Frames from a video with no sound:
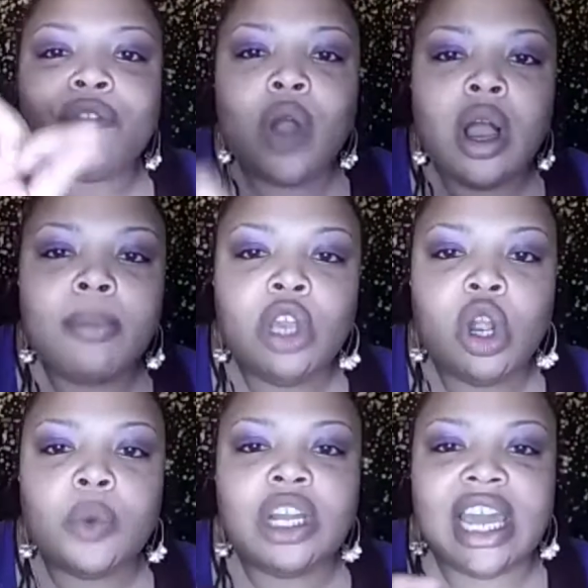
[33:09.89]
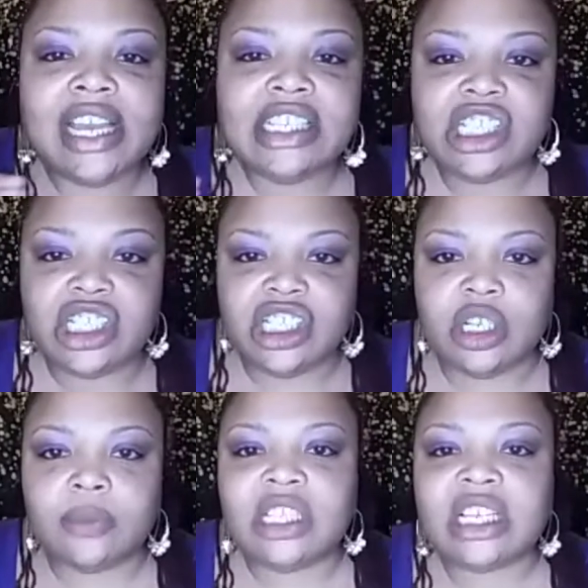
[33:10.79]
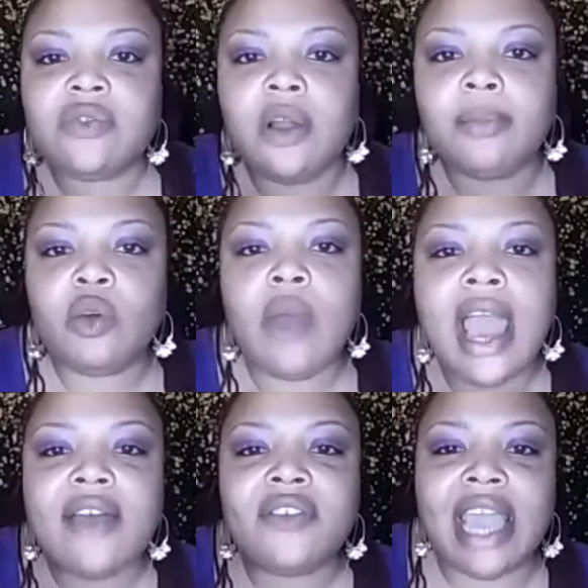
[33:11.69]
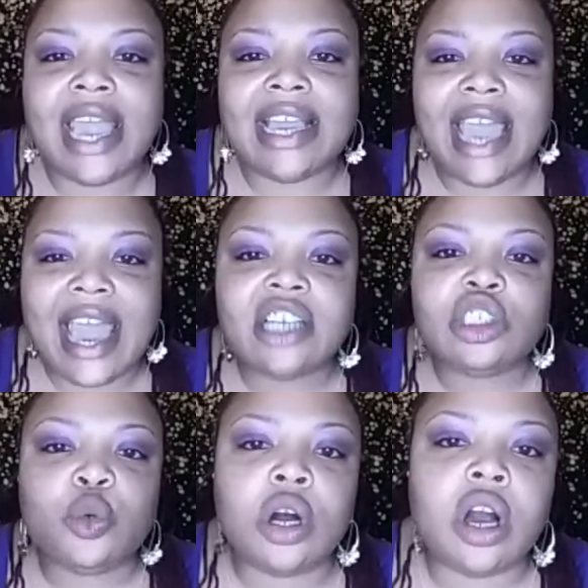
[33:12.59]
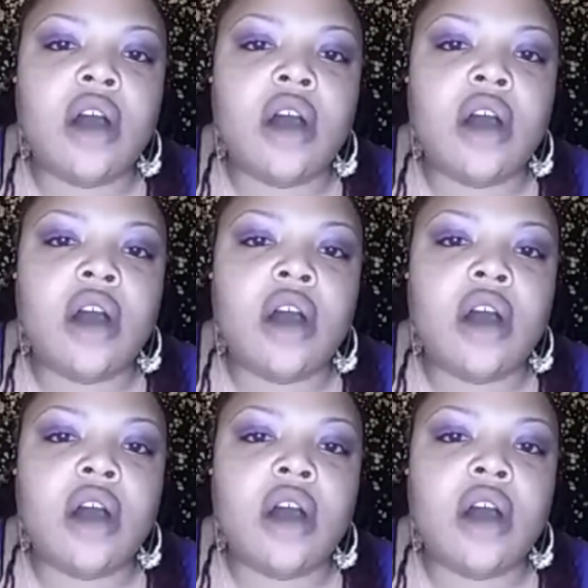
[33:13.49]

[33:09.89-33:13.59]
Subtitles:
from your relationship just from you having a casual